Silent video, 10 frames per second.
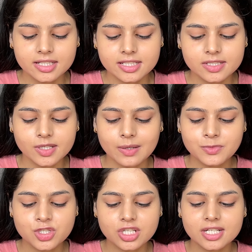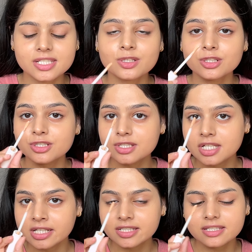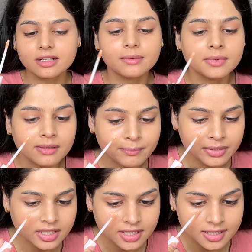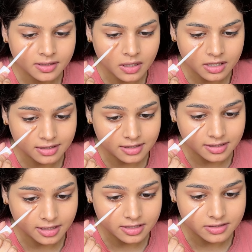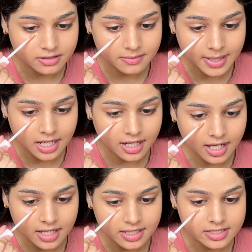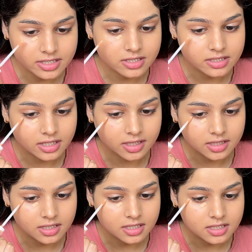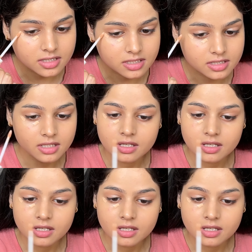So I'm just going to take some and put it on the under of my eyes, just like this.